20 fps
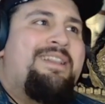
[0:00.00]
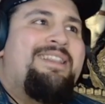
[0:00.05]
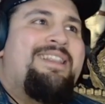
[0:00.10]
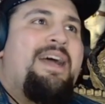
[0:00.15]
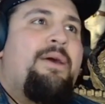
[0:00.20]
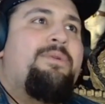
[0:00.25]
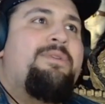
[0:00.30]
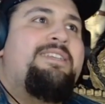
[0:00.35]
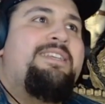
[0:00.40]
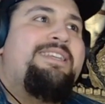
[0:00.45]

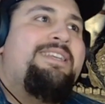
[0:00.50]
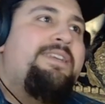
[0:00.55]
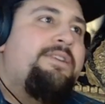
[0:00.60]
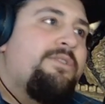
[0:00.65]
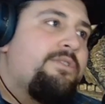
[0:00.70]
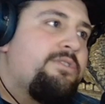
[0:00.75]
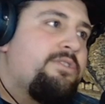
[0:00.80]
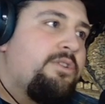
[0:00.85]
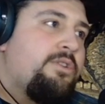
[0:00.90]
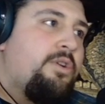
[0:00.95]
that was
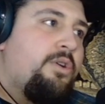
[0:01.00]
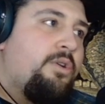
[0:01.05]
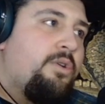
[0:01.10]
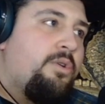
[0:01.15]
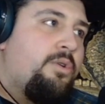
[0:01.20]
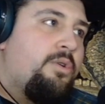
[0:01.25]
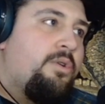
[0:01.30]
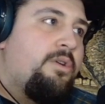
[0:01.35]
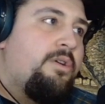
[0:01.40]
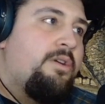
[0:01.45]
years
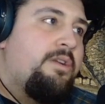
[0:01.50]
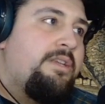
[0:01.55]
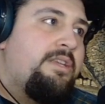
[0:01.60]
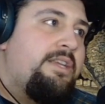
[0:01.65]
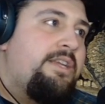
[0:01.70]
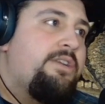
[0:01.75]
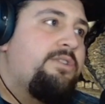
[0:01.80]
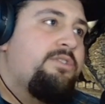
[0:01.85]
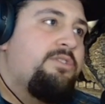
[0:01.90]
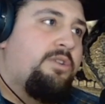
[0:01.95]
ago.
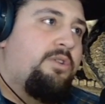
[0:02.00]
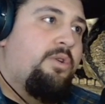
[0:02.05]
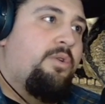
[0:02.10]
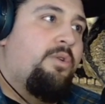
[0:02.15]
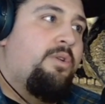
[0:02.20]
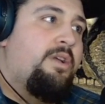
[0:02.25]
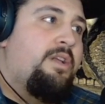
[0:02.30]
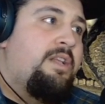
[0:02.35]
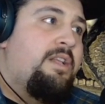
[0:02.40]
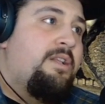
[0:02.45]
Years ago.